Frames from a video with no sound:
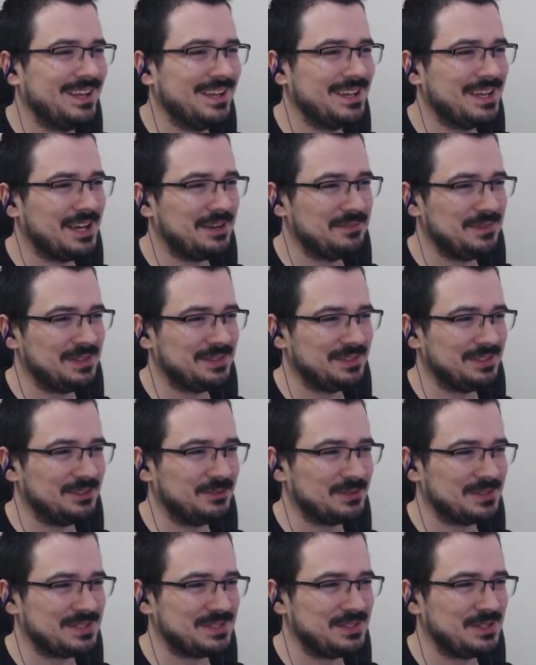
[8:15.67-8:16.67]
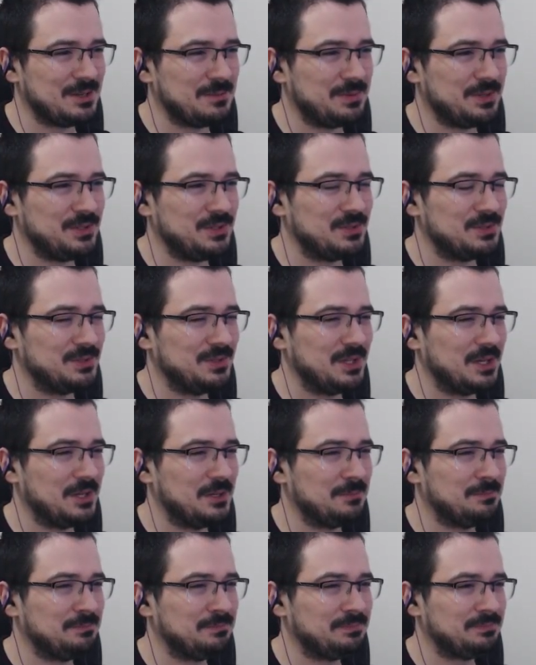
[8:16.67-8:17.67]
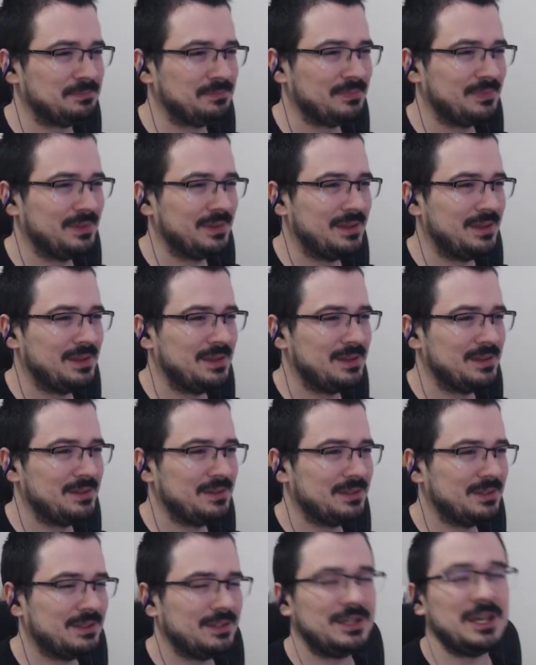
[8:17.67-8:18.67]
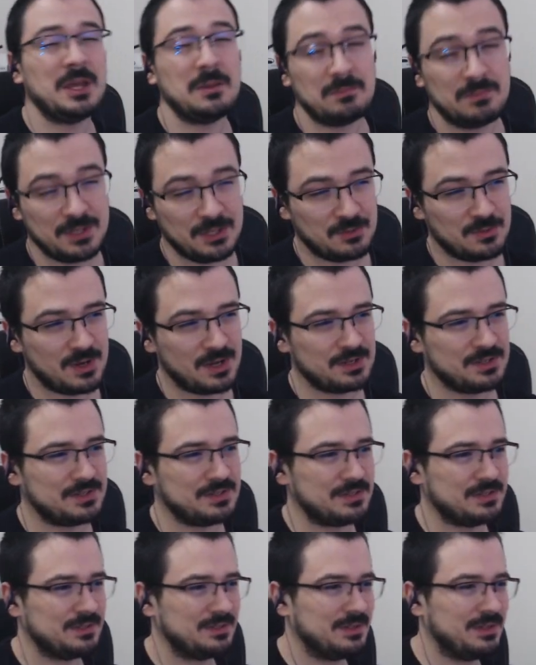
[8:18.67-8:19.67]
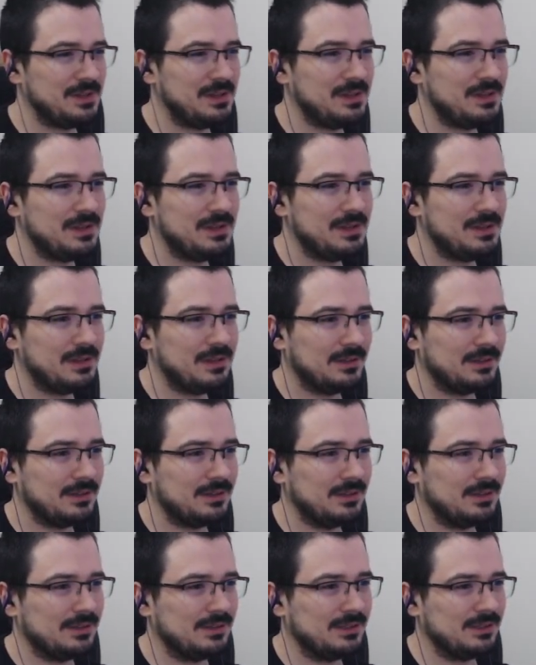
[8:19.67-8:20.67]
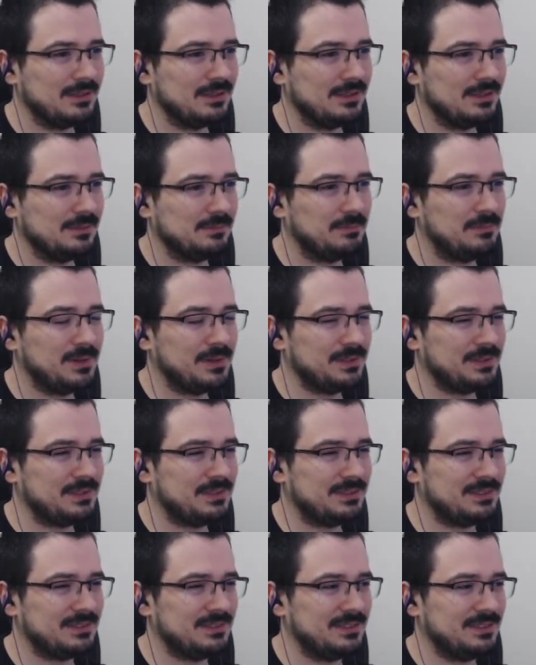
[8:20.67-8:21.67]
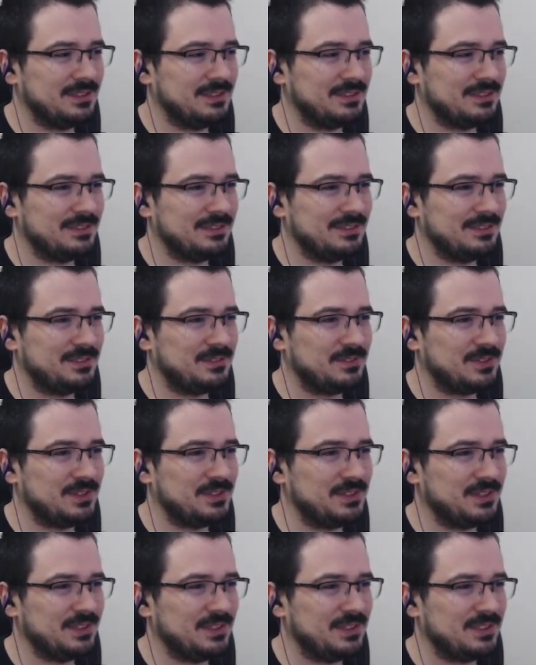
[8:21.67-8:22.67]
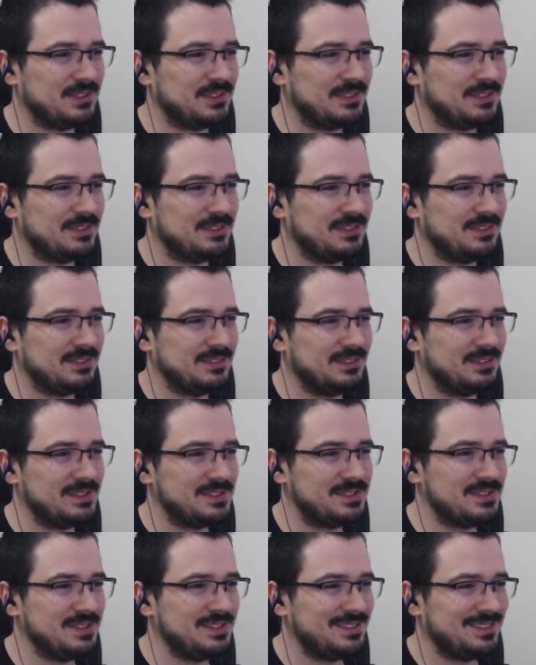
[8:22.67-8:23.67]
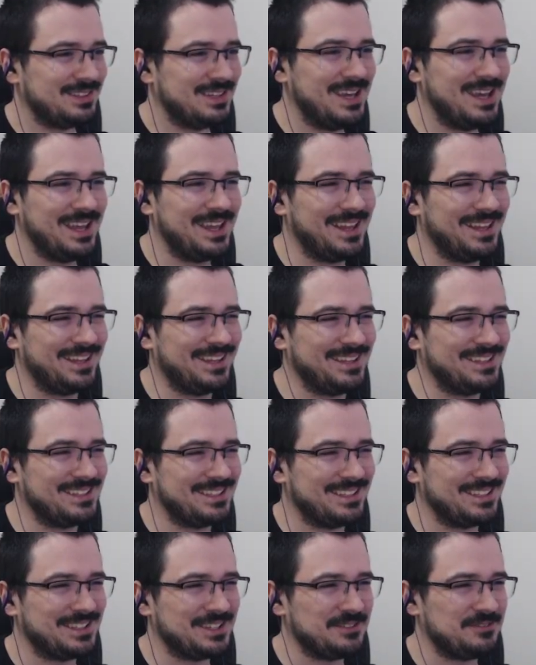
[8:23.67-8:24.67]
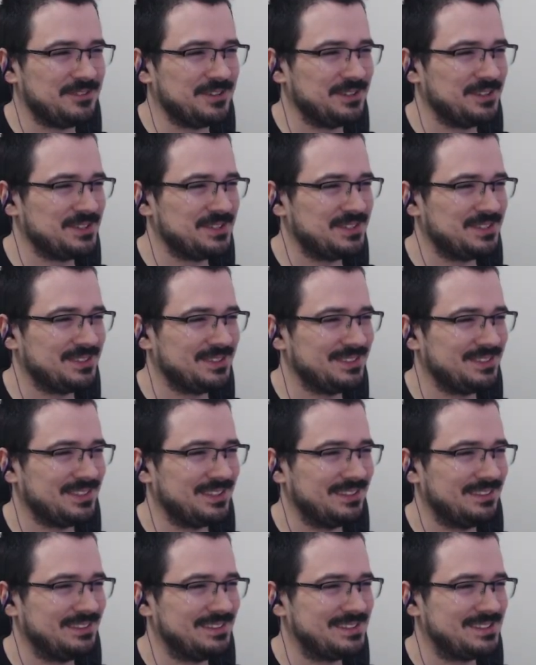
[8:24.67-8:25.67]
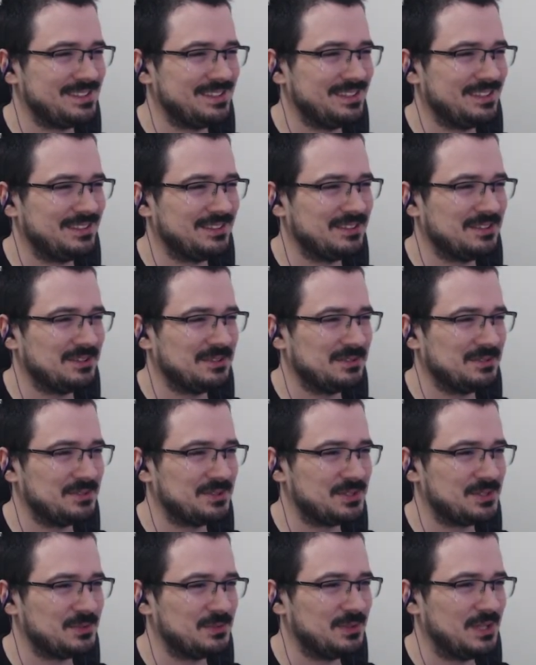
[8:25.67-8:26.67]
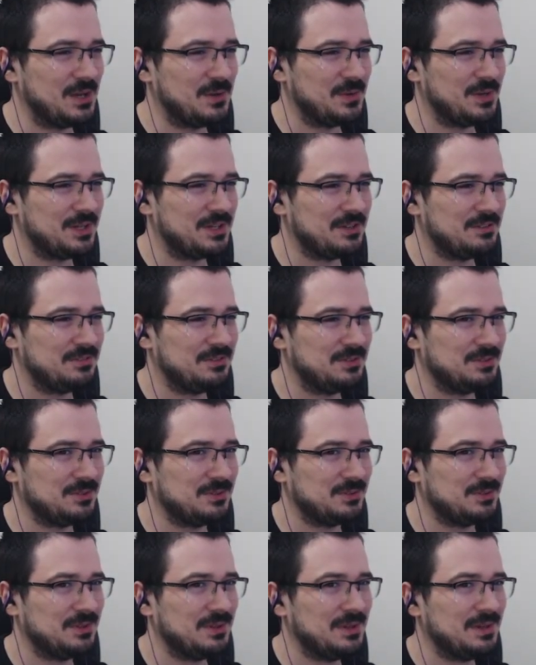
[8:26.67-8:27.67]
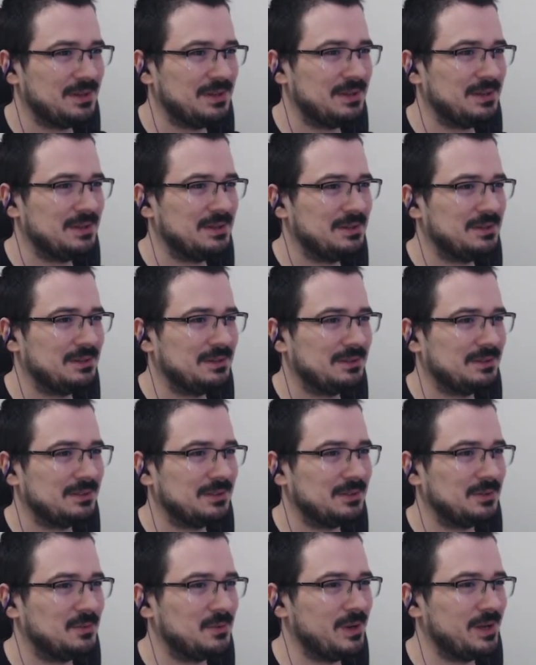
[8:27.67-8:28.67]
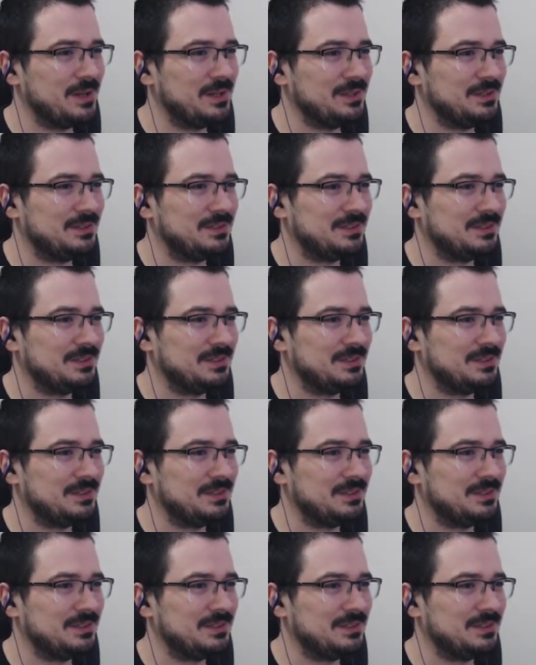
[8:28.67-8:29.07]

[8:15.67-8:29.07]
I mean, it was still a pretty good game, gameplay wise, but like, it felt like that's it. Like, I finished it and it's like, oh, so now I have to wait